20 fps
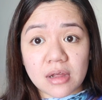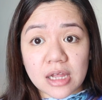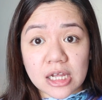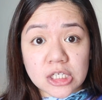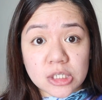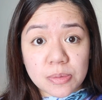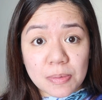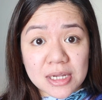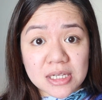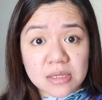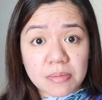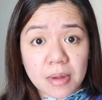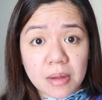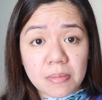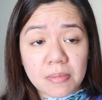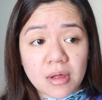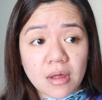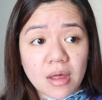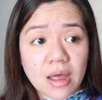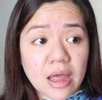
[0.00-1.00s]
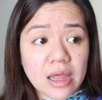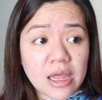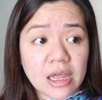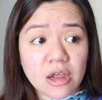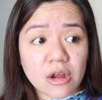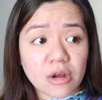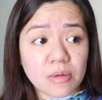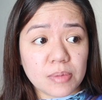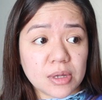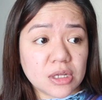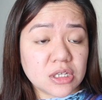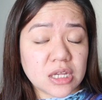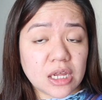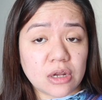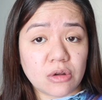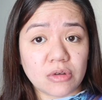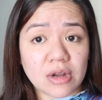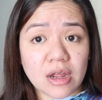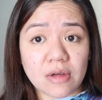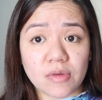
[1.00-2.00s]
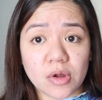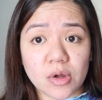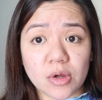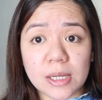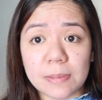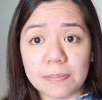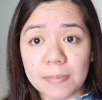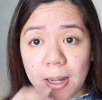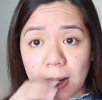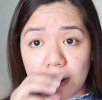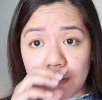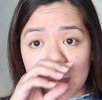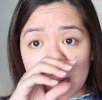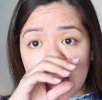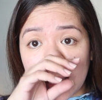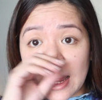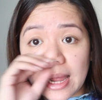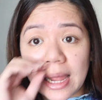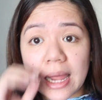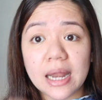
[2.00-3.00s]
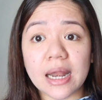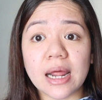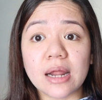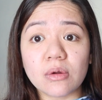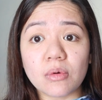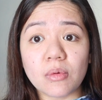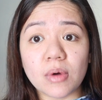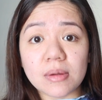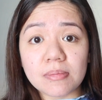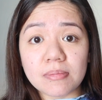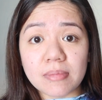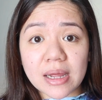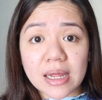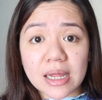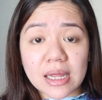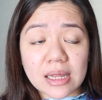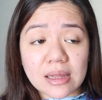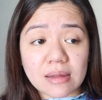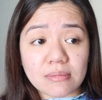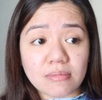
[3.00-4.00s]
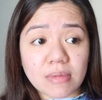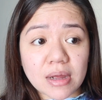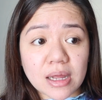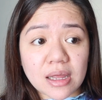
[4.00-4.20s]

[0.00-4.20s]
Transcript: express my milk here because I don't have a good pump, and I don't want my